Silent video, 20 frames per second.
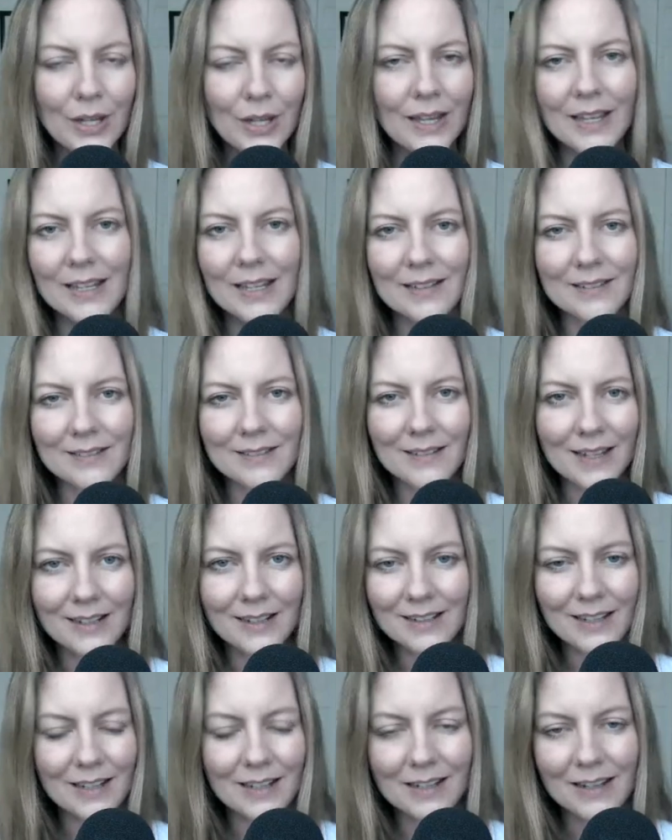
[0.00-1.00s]
it
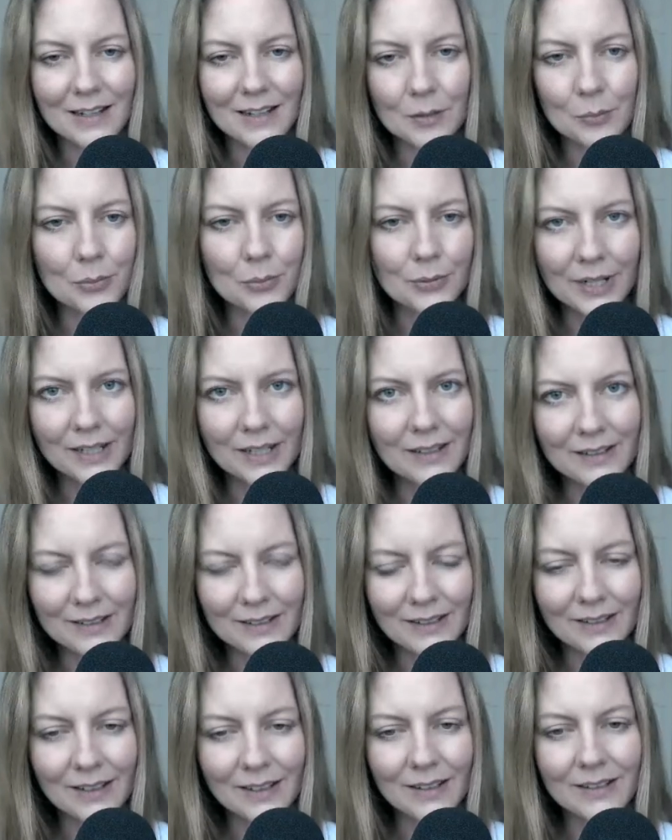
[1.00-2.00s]
can like break it
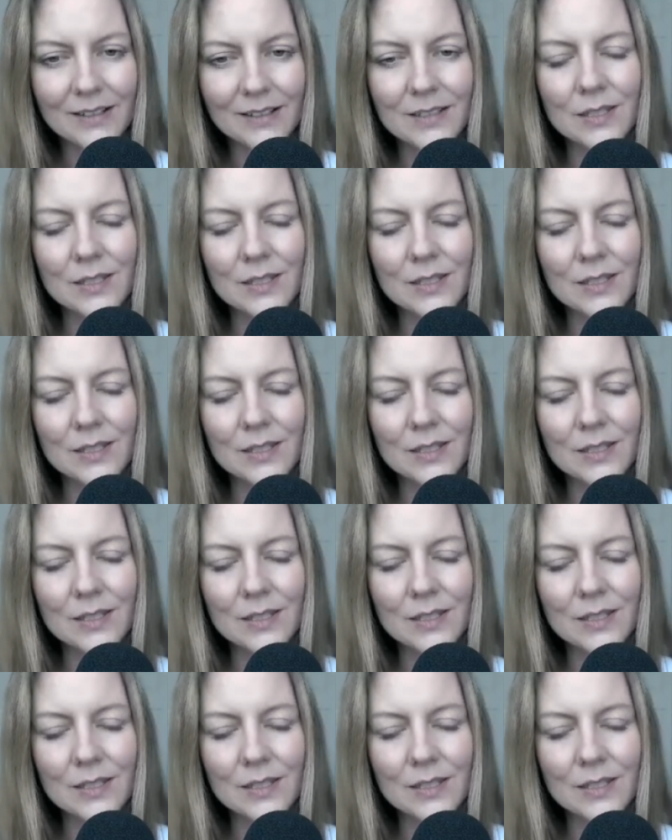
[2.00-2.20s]
again.